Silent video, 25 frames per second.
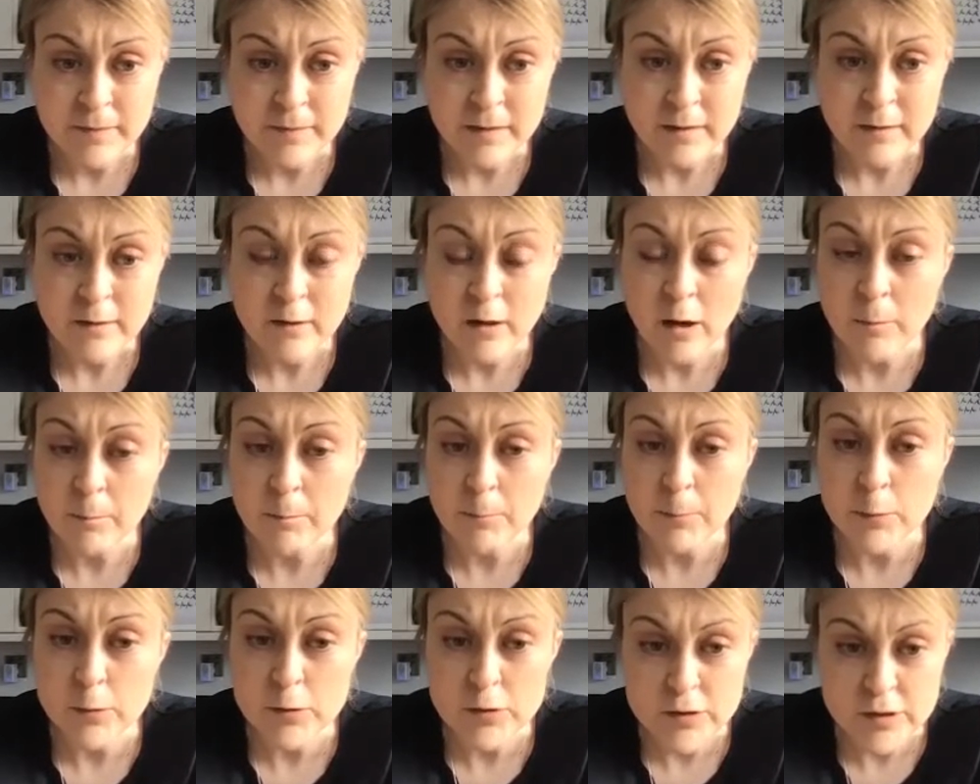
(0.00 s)
not
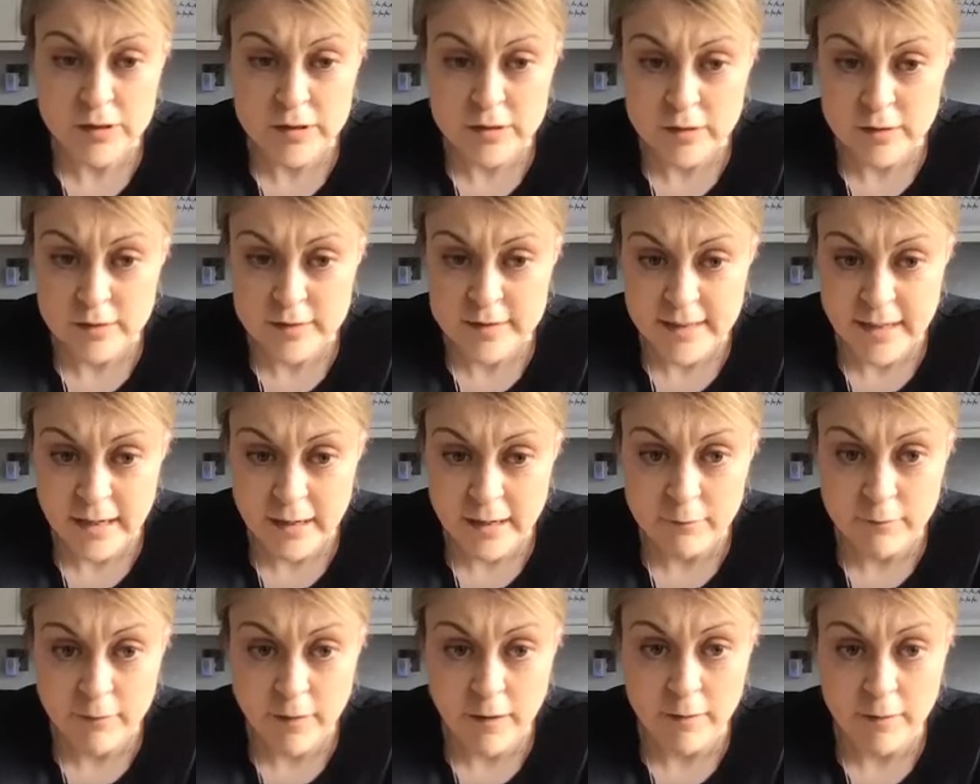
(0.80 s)
pushing
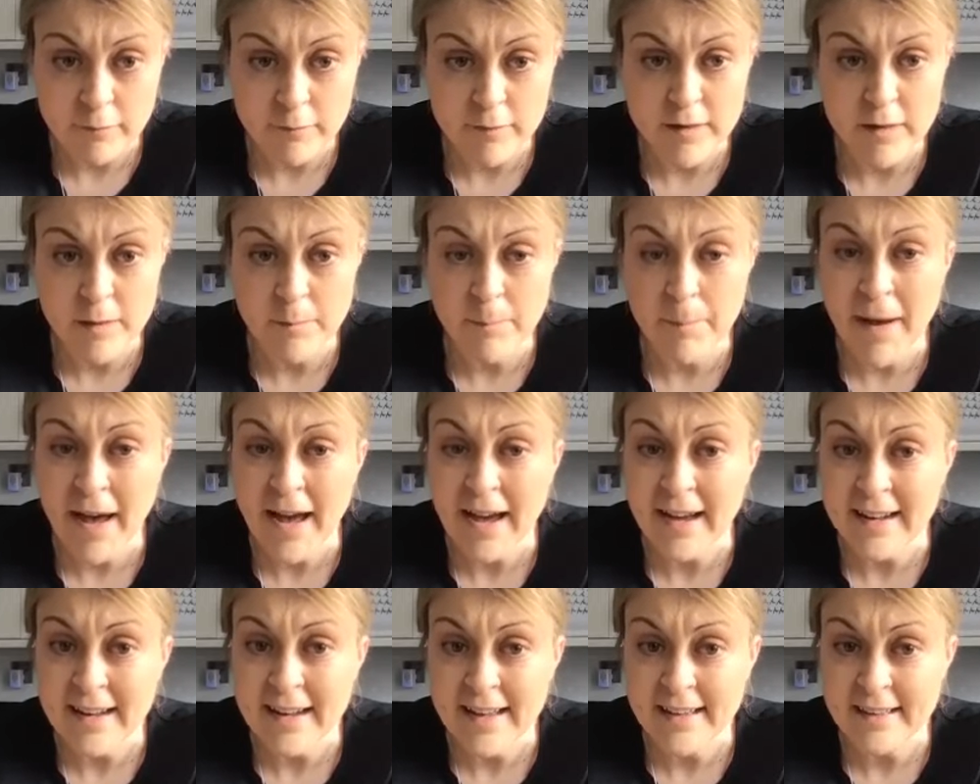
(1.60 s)
yourself off with the
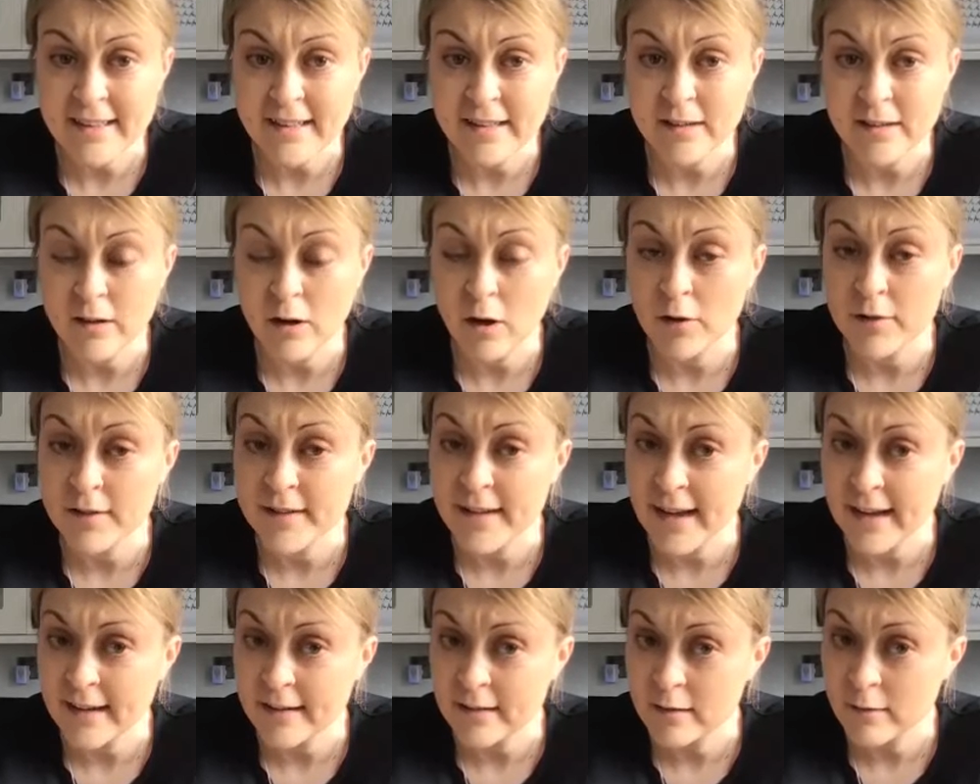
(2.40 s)
back leg that
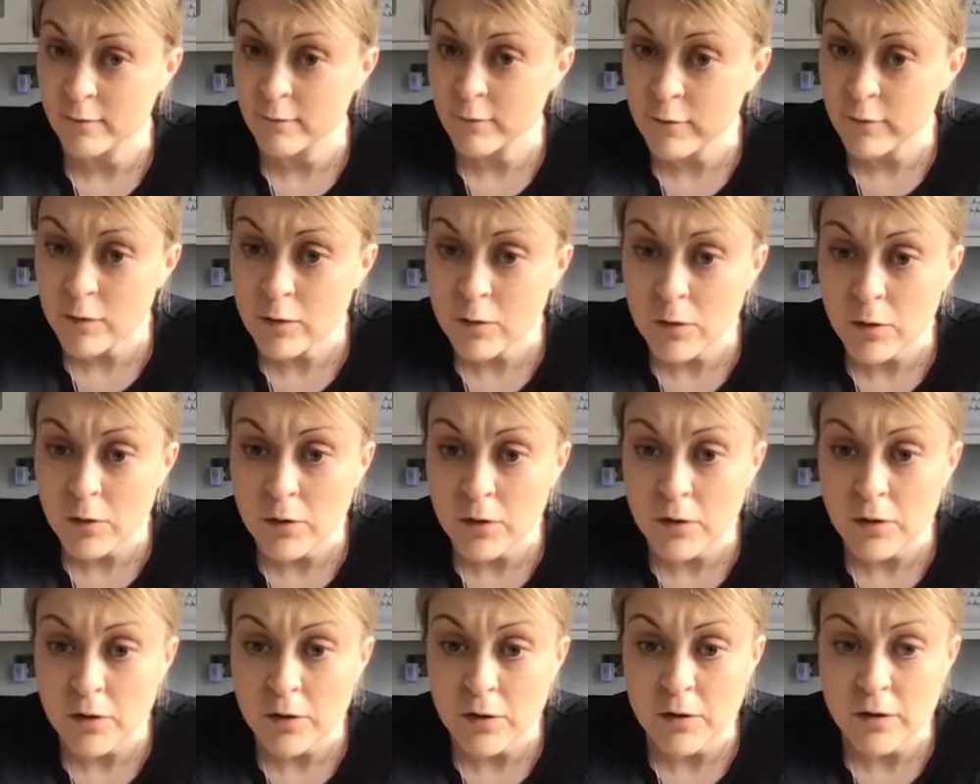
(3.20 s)
contacts the
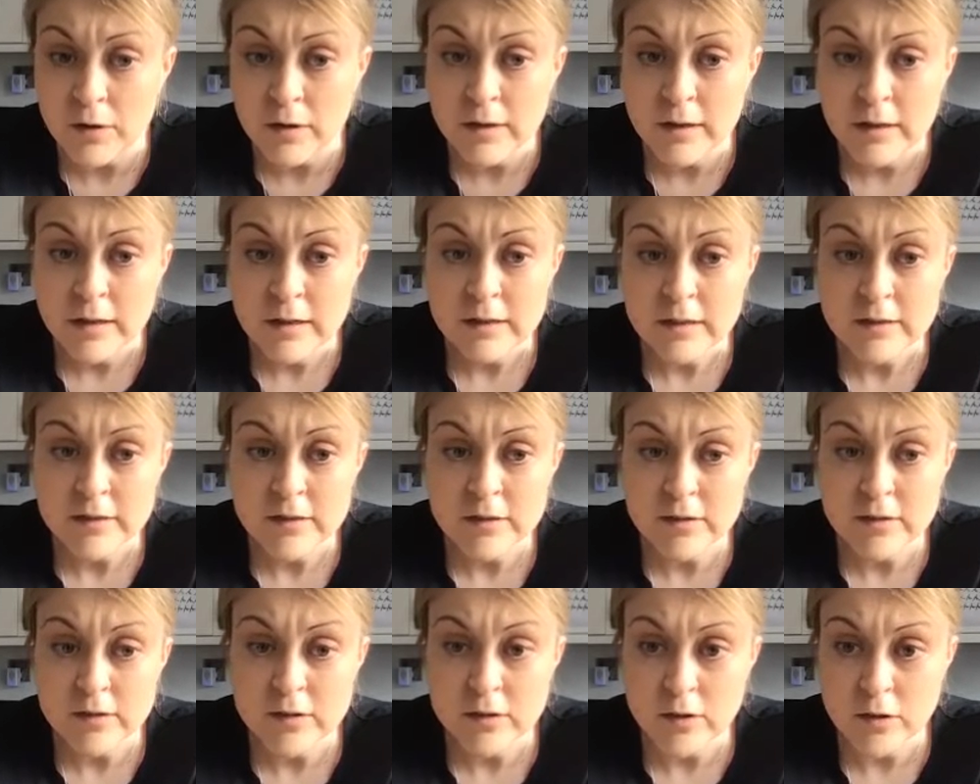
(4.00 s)
floor.
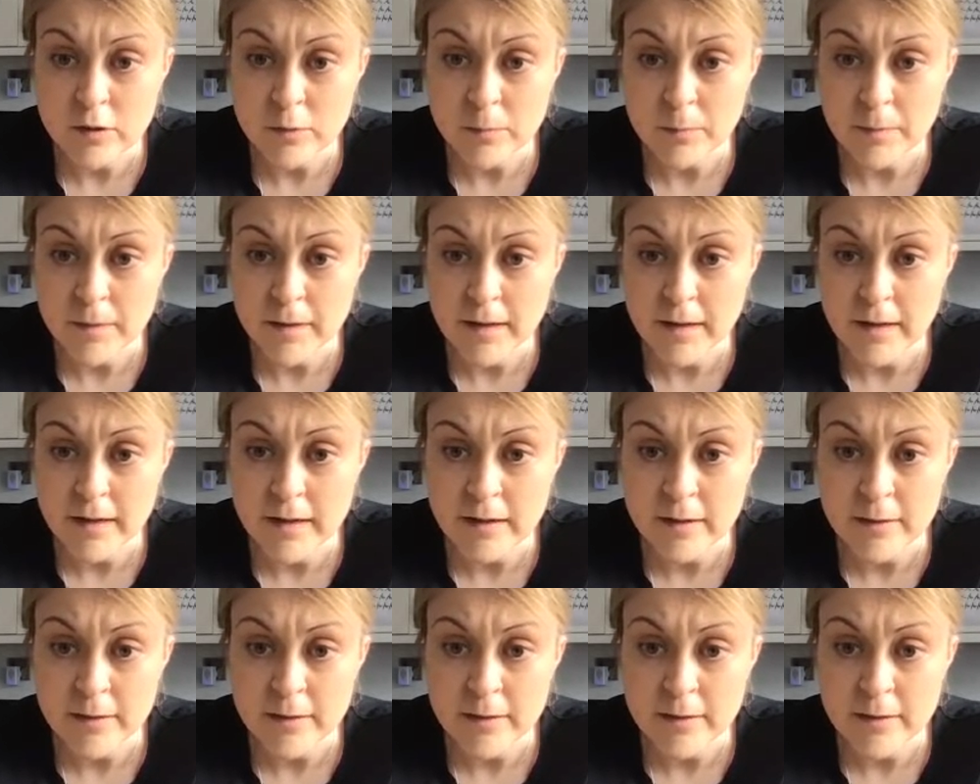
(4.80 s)
Super.